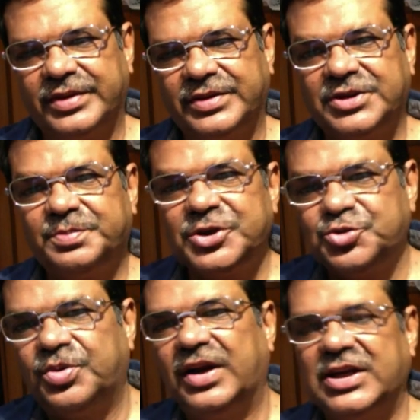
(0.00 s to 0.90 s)

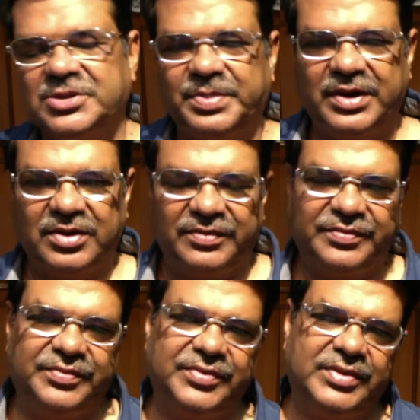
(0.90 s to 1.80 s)
spiritual aspect
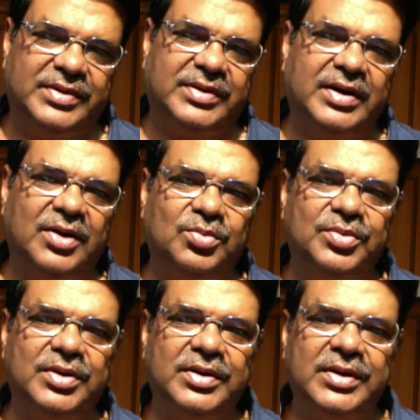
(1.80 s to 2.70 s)
of Rahu,
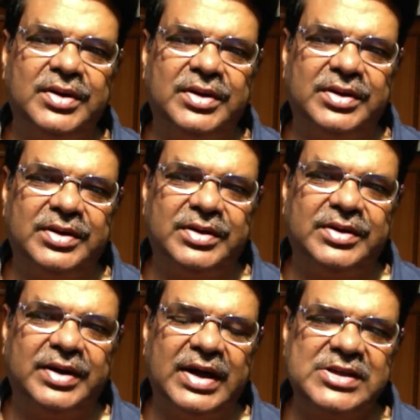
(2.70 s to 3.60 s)

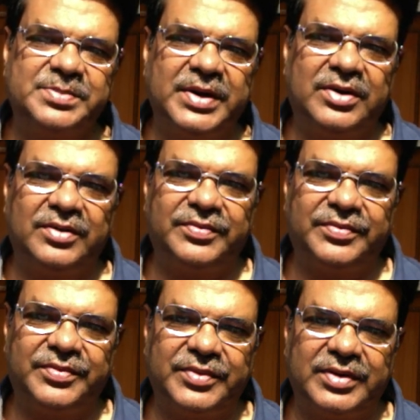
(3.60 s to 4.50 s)
the aspect
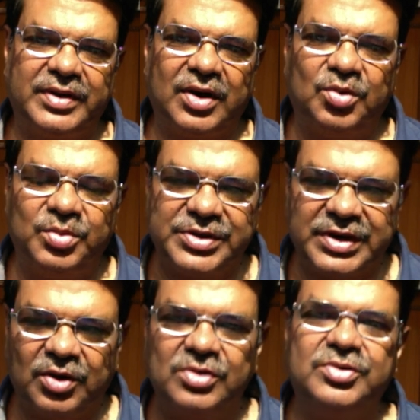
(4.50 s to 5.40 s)
of Rahu which
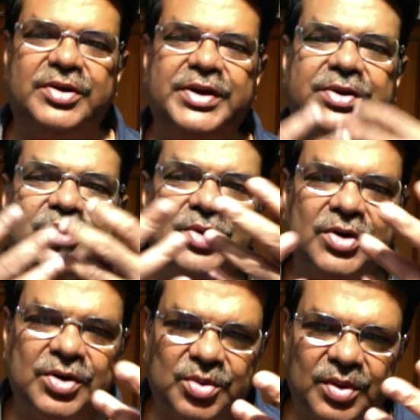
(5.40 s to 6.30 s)
can also take you
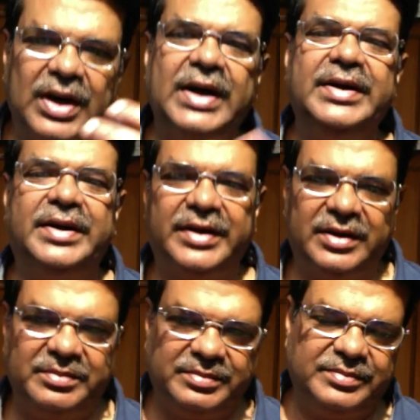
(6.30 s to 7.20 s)
to a higher realm.
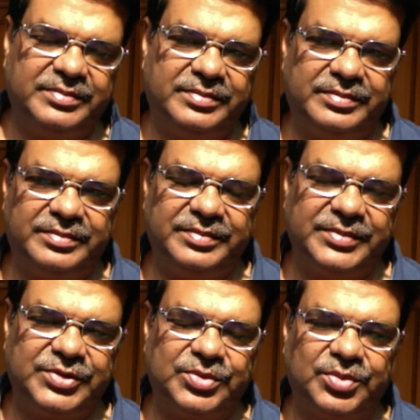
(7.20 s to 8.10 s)

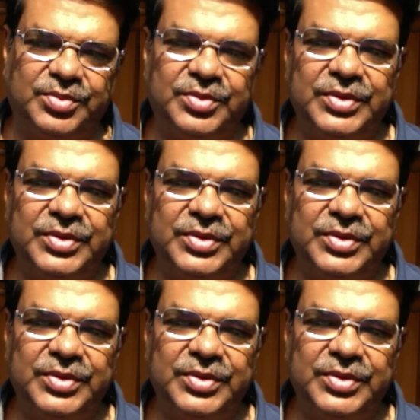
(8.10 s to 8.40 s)
So